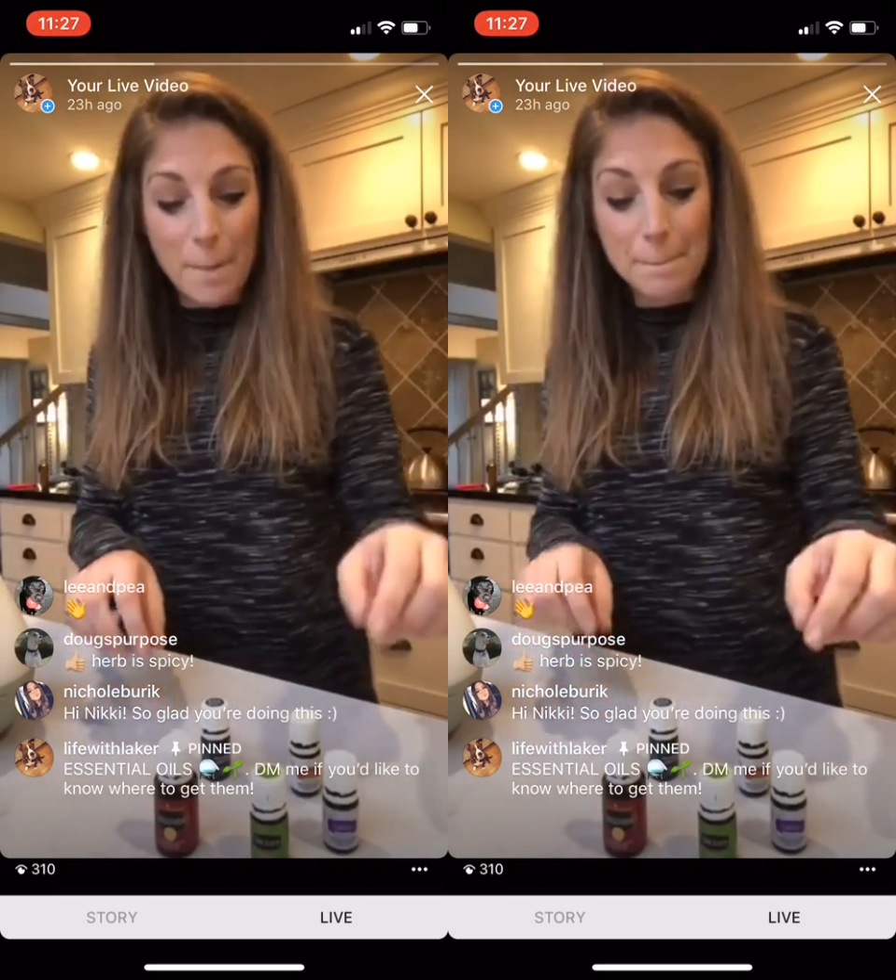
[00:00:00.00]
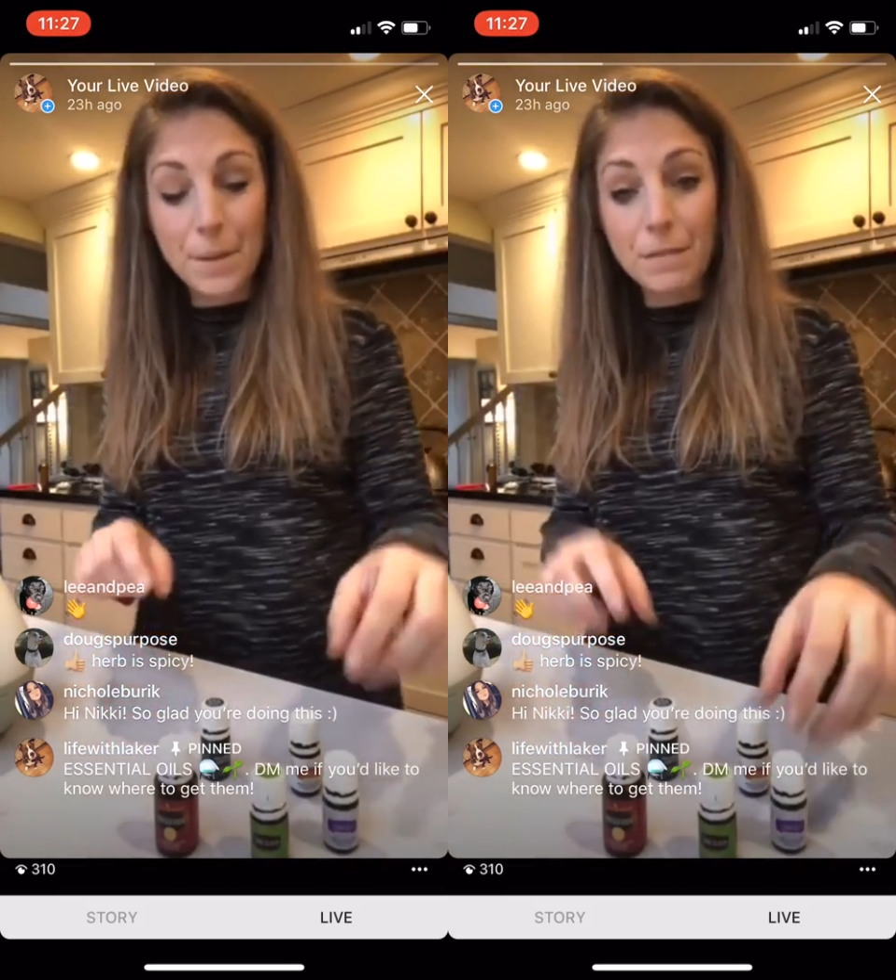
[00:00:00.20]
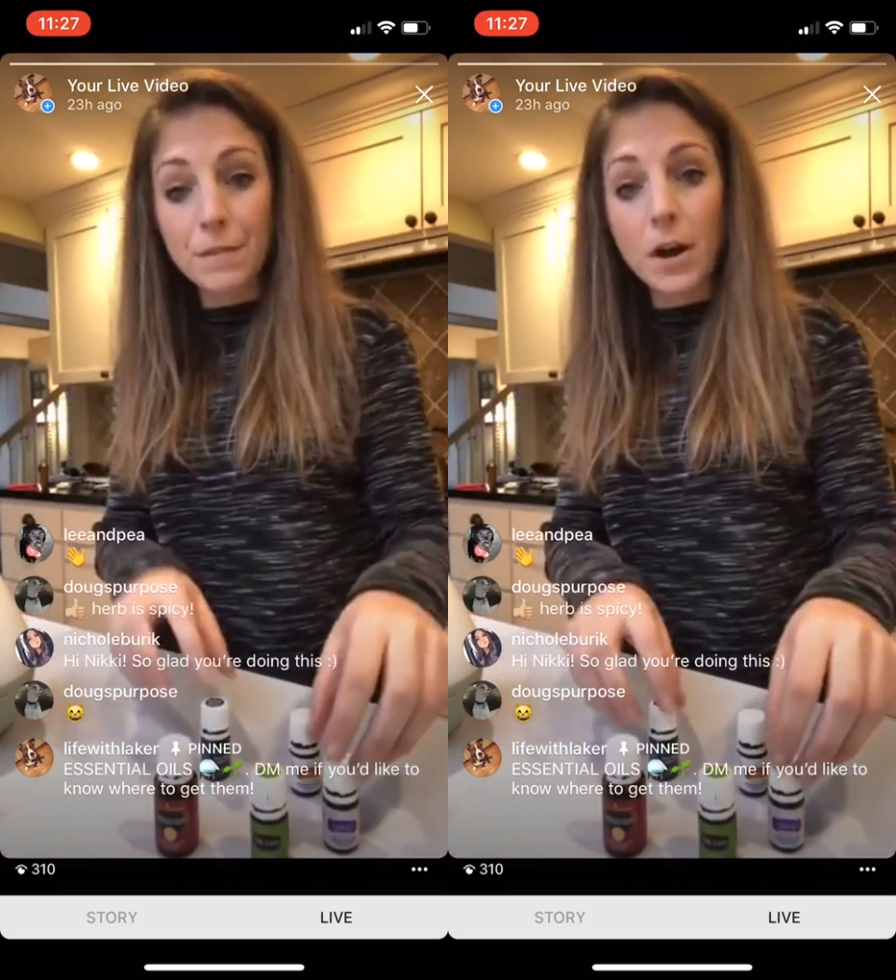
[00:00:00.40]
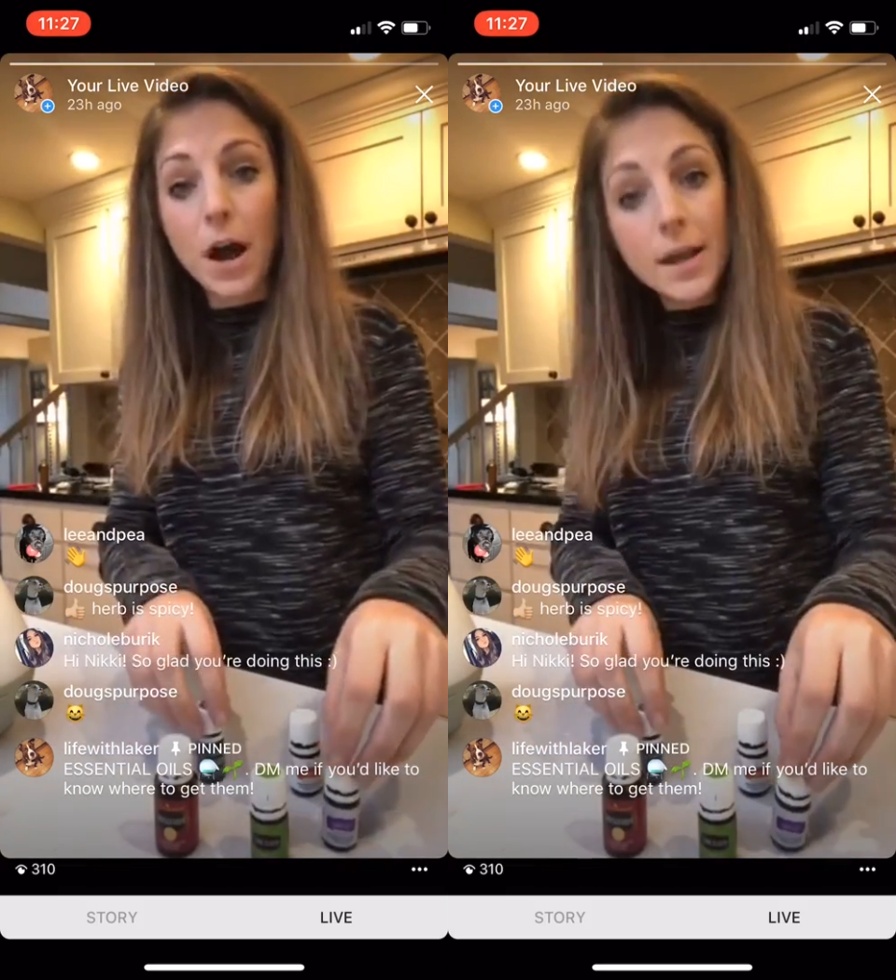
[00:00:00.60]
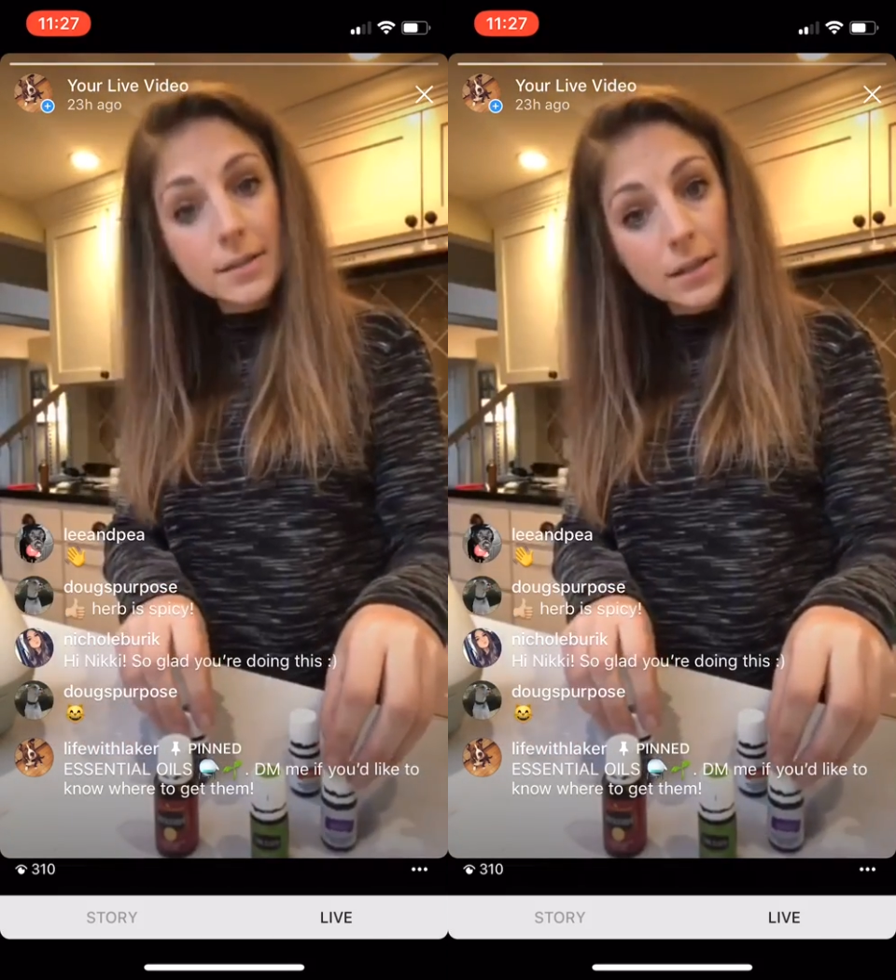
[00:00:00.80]
But for
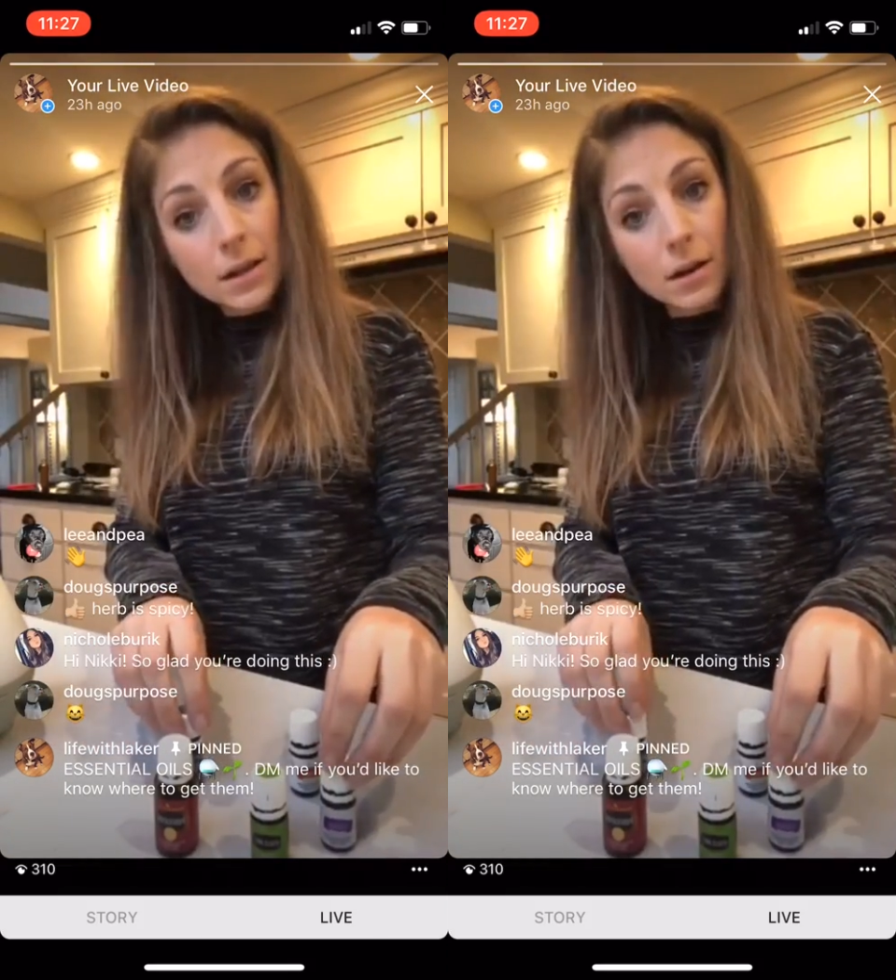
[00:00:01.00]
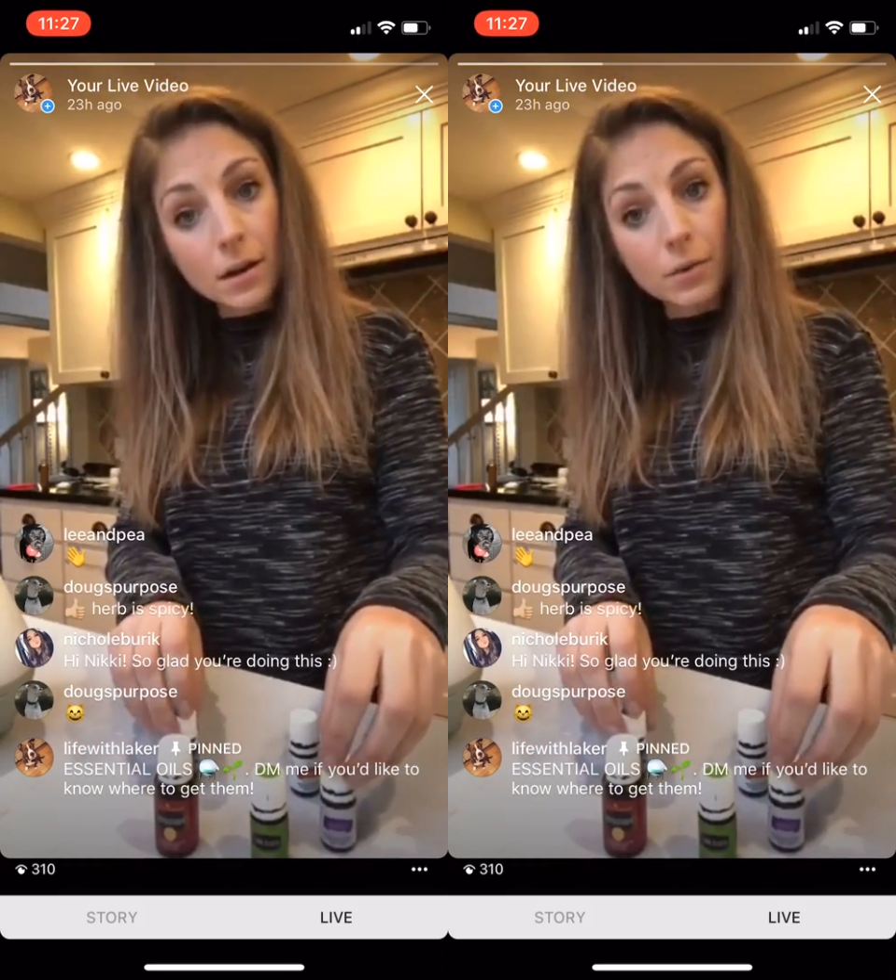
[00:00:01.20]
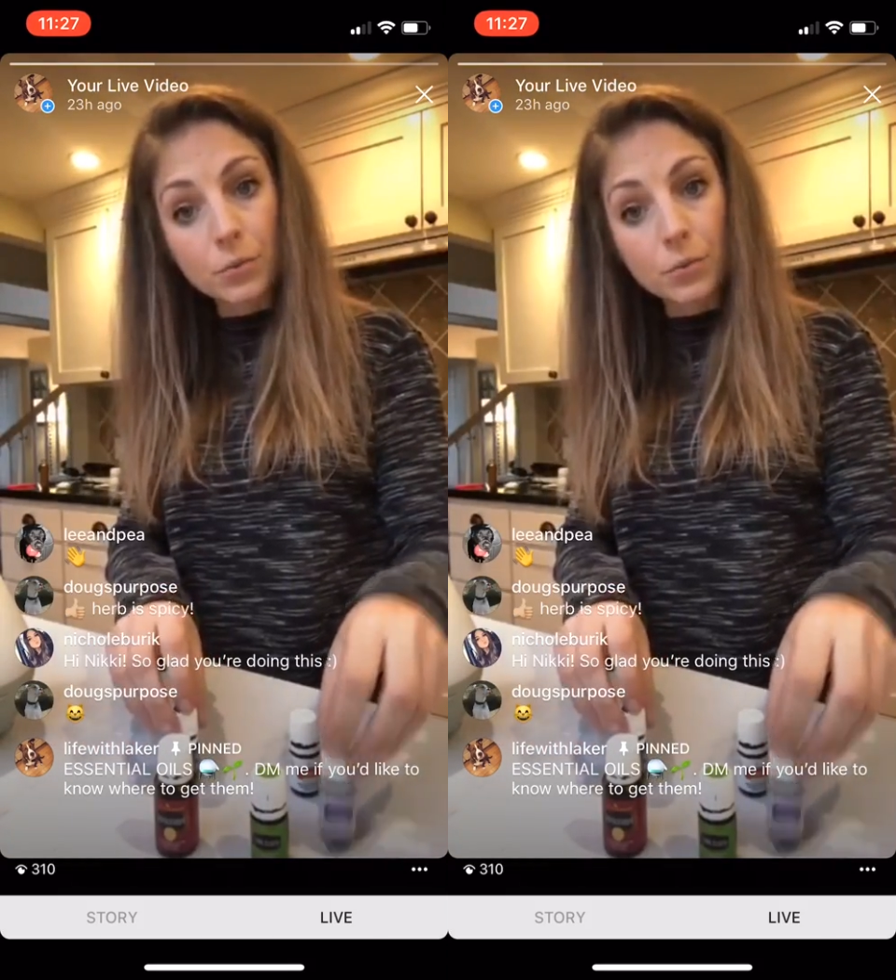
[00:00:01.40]
us here,